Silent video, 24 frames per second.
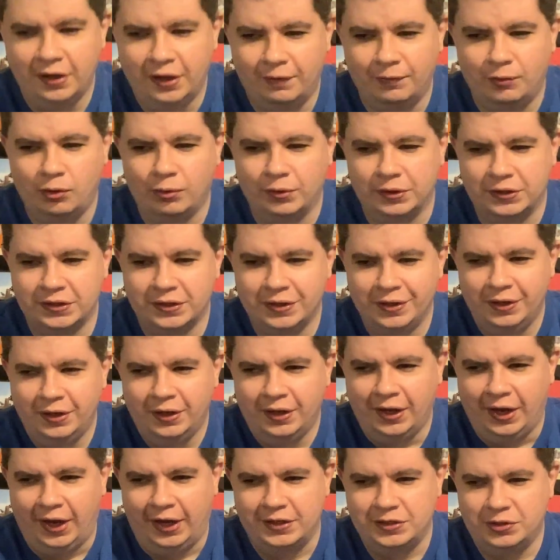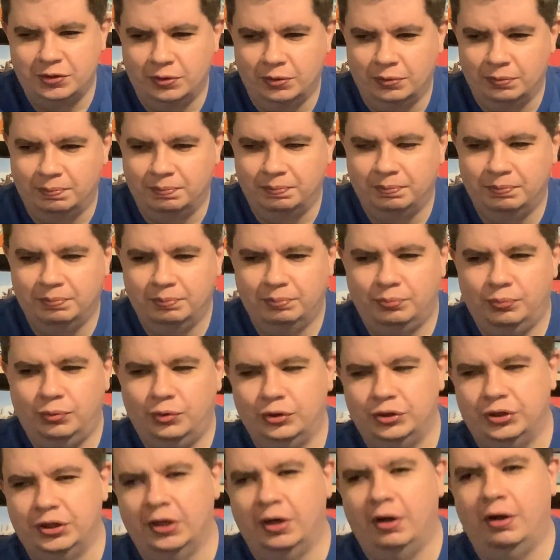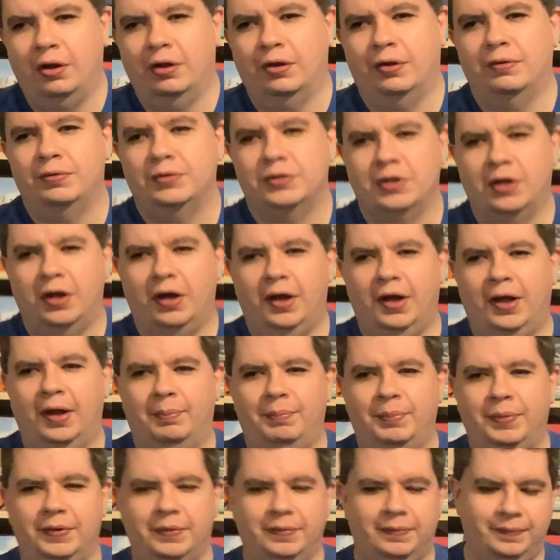Of course, as you're pushing all those up,